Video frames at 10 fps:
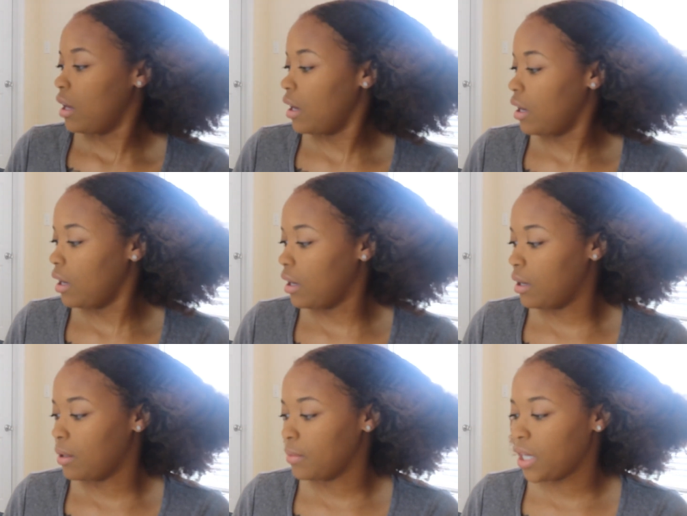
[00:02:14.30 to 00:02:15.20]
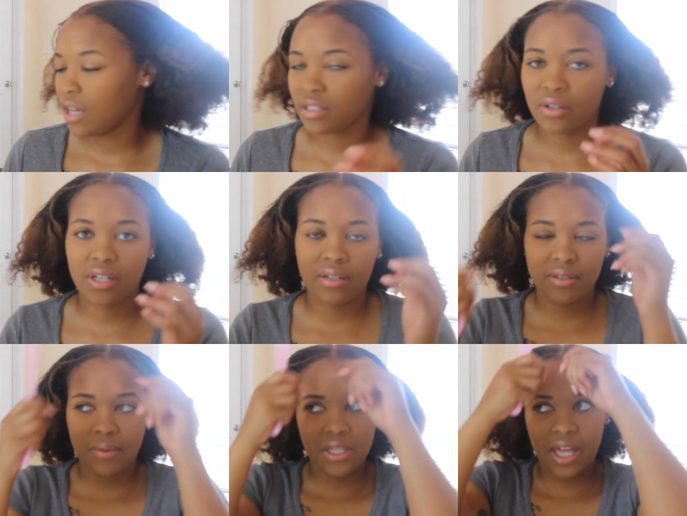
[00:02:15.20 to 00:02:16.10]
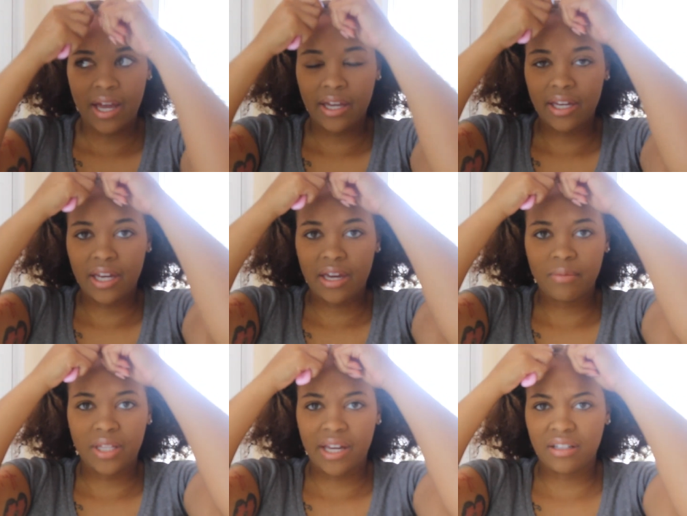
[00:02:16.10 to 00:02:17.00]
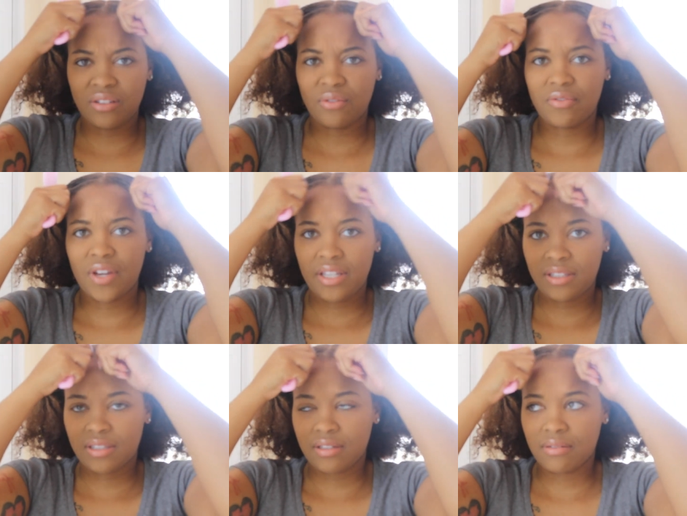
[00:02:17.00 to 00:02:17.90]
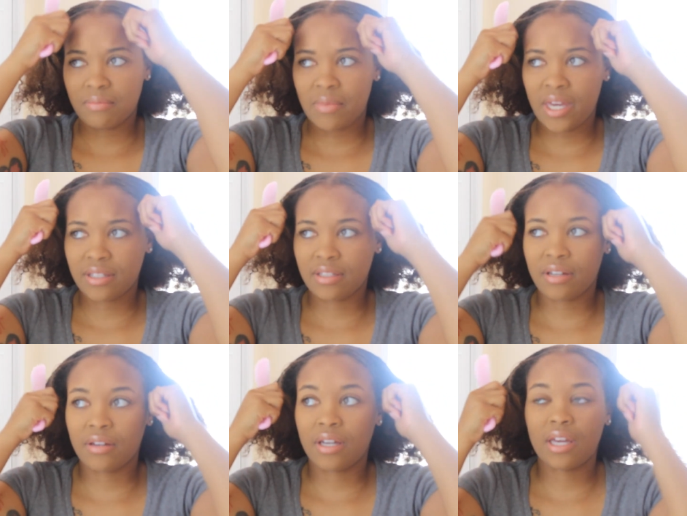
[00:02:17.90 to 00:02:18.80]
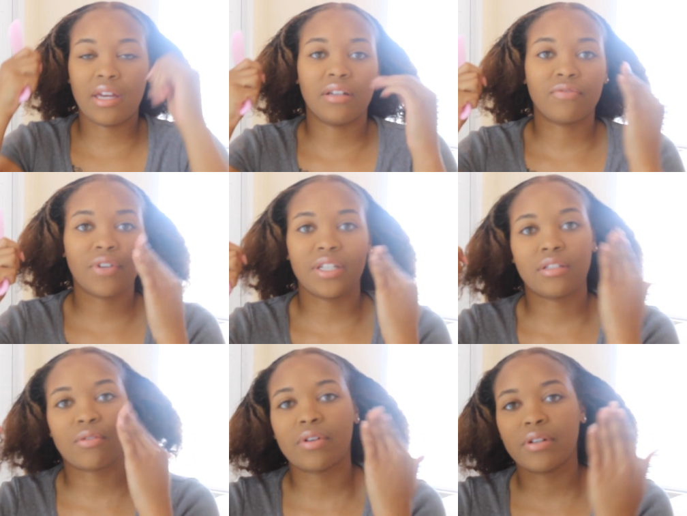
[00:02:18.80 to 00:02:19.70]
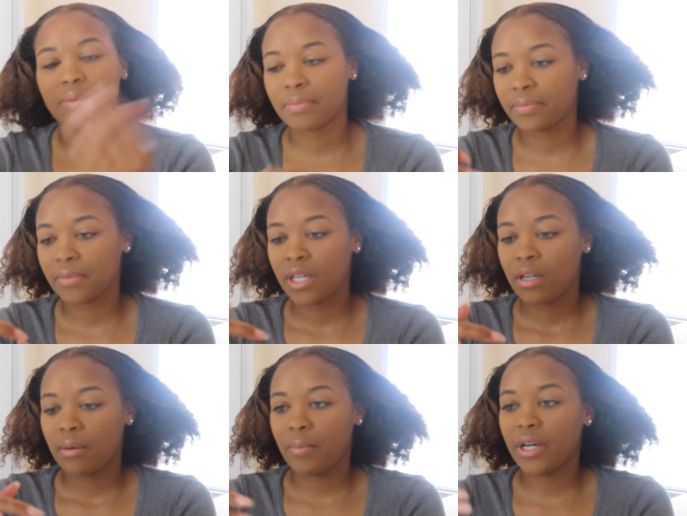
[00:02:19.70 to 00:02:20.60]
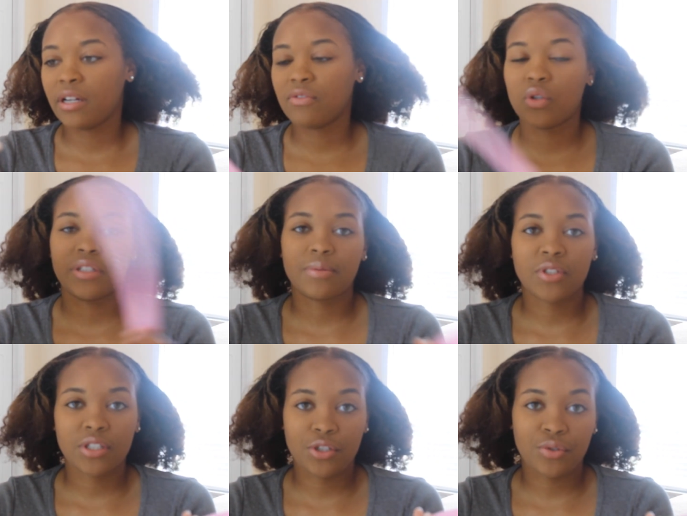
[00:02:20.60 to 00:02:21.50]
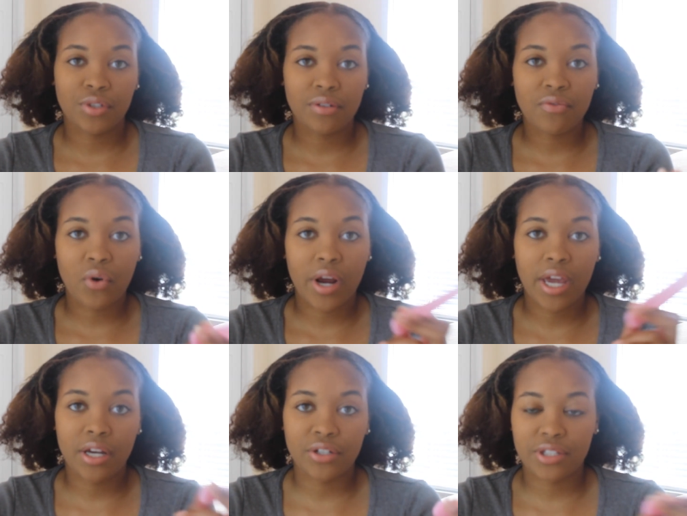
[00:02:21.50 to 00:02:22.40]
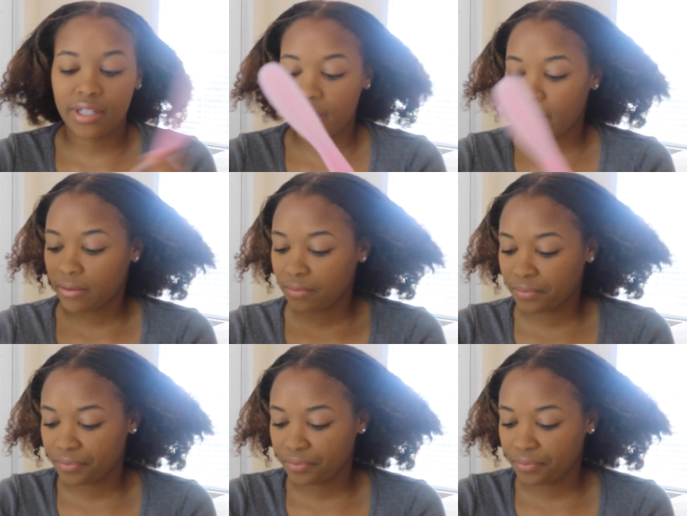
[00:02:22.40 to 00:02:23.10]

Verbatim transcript: um, it also comes with like it came with like a little face mask thing and a face scrub but of course we're just using it for hair today